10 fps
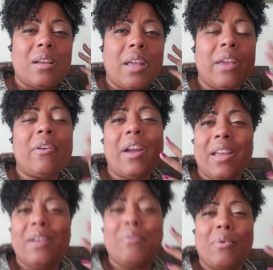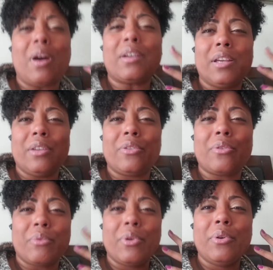here I am walking
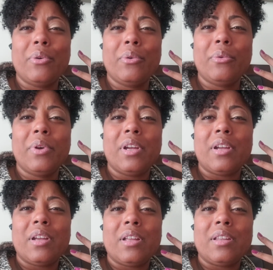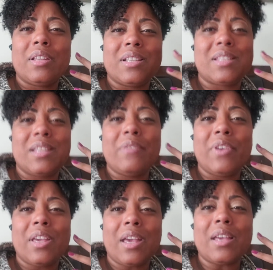through this
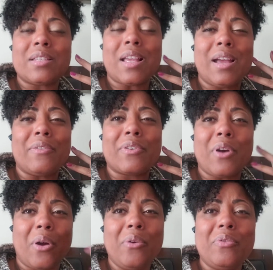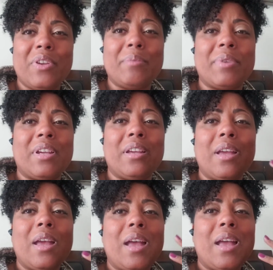CVS. I have COVID, but
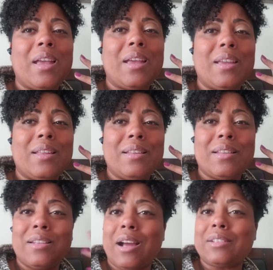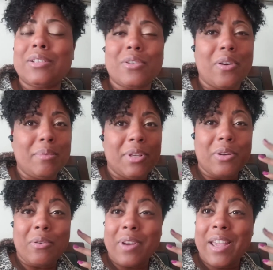the doctor told me to
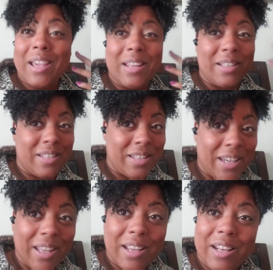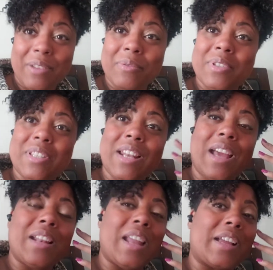go ahead and get it. It was
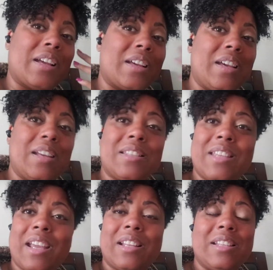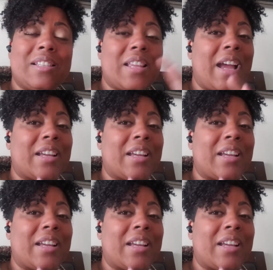not like a contactless.